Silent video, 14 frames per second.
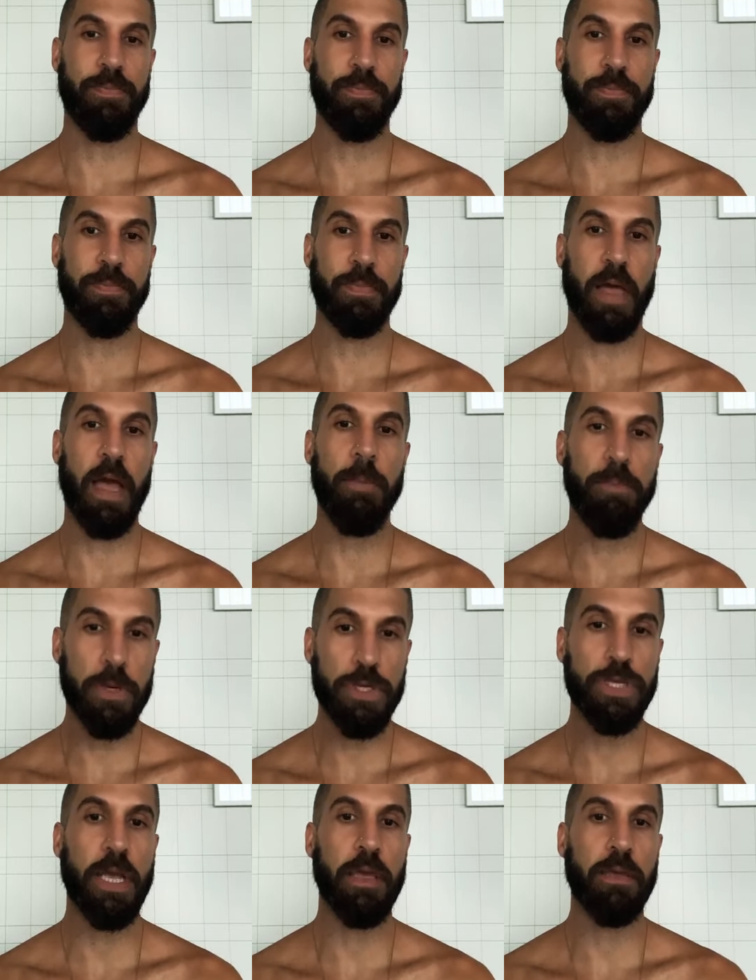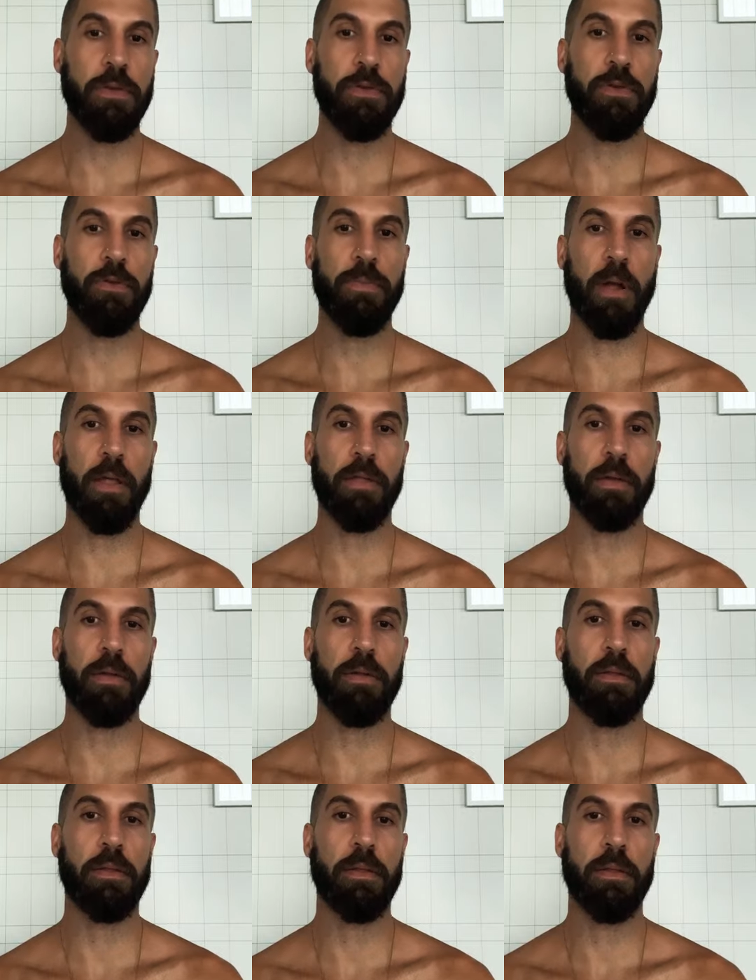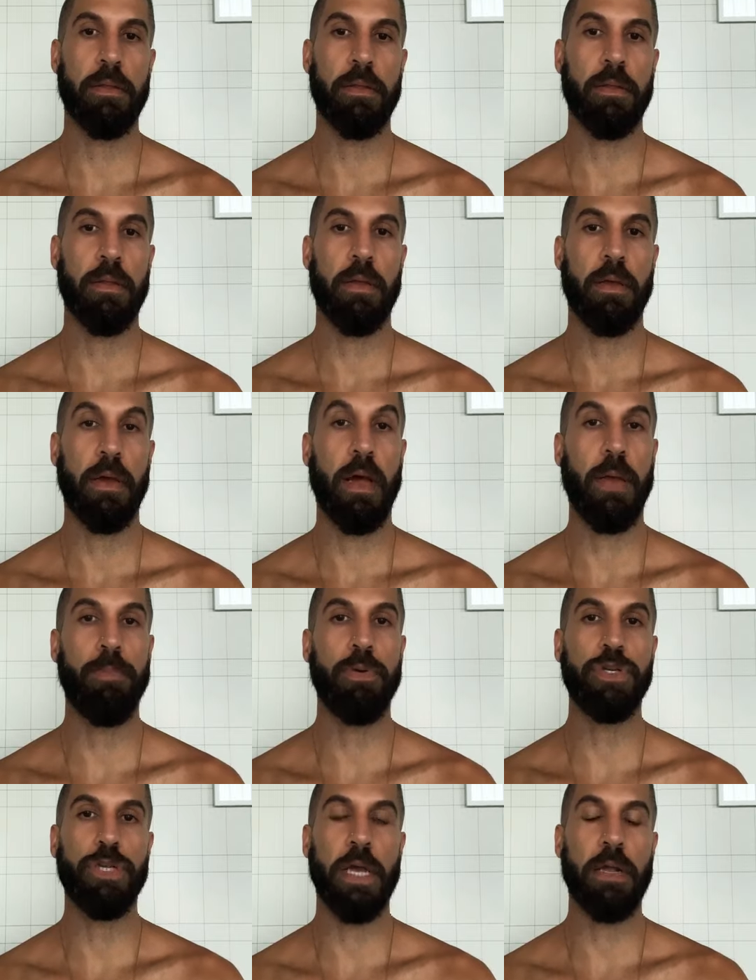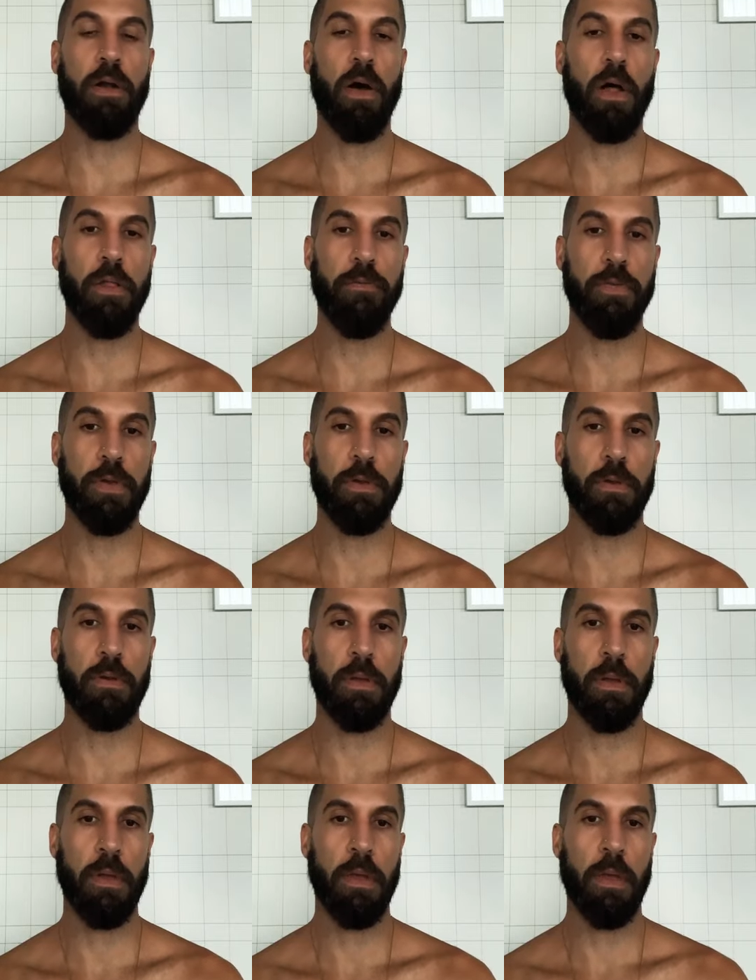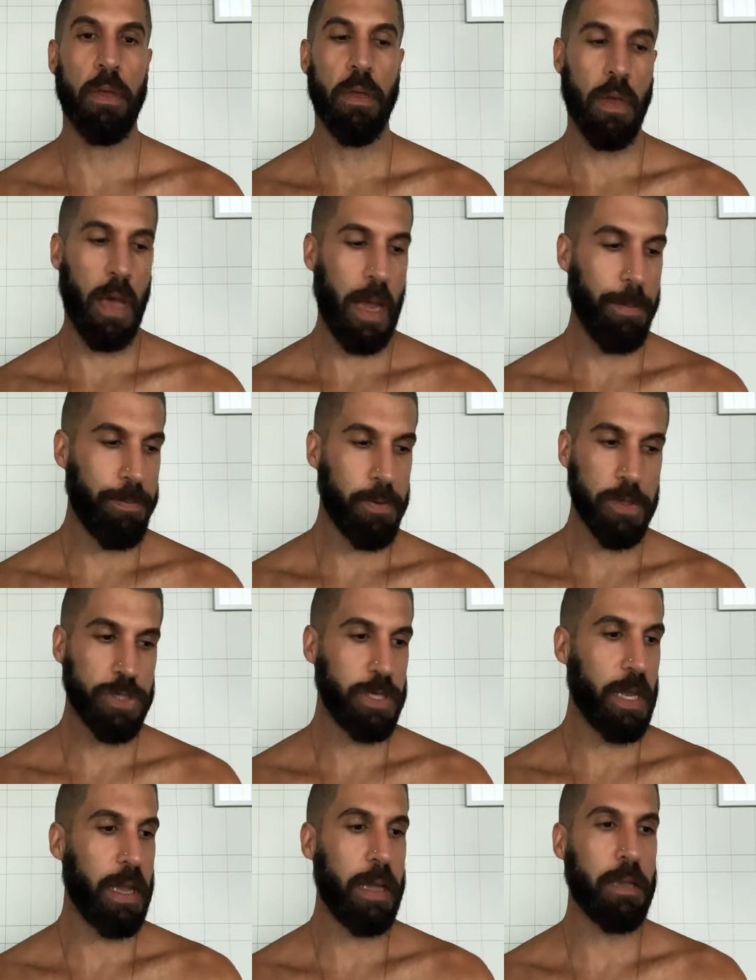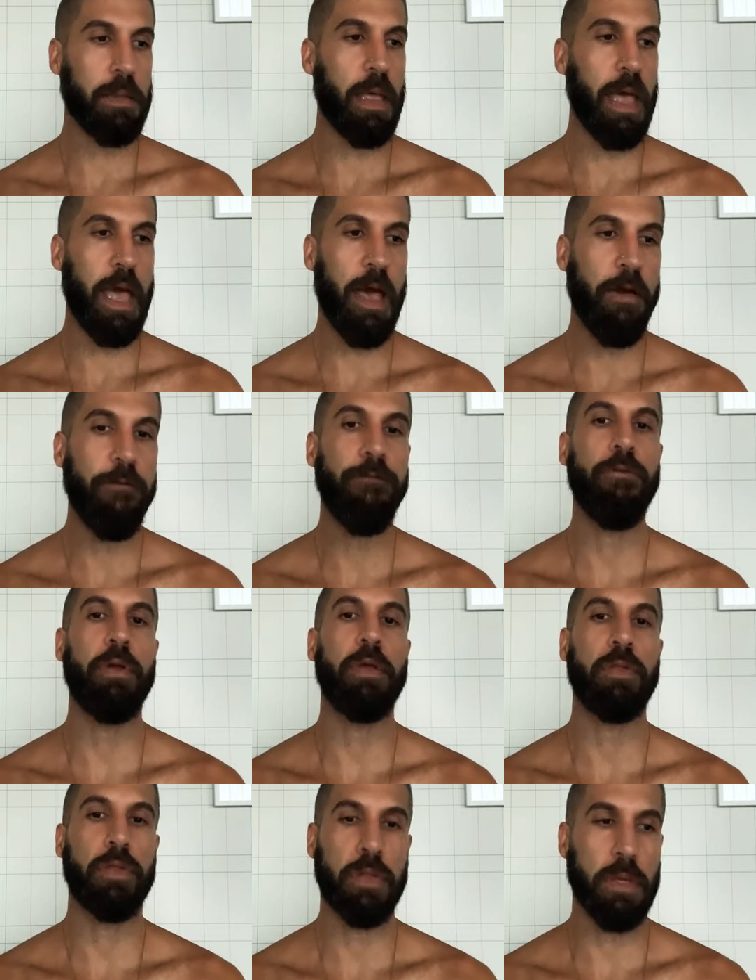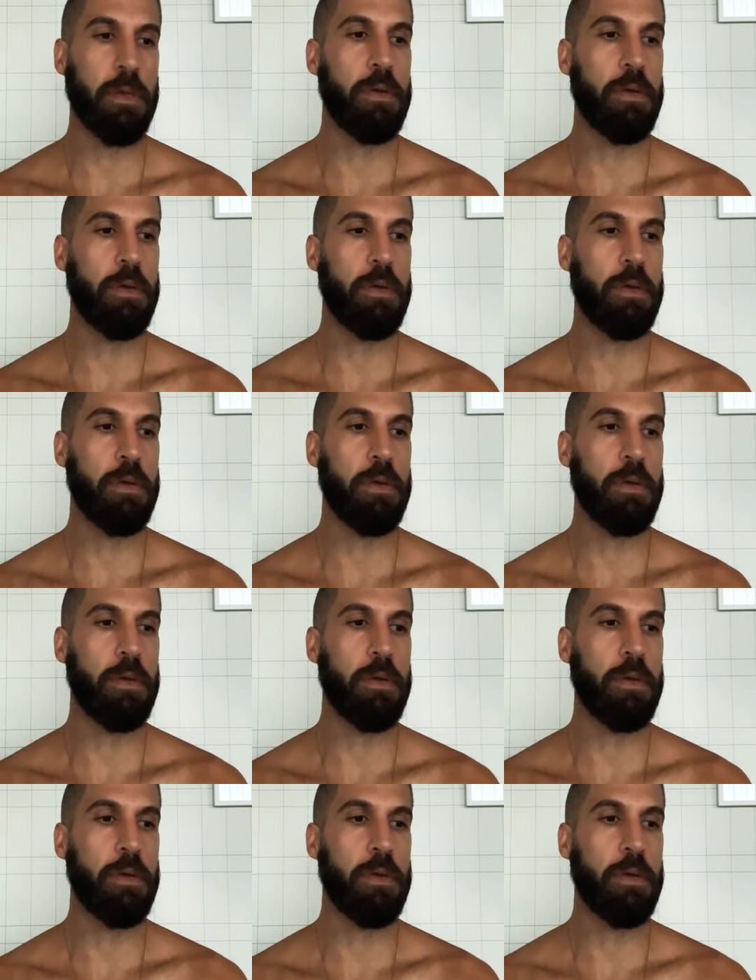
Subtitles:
I appreciate you too, brother. I appreciate all of you. I appreciate every single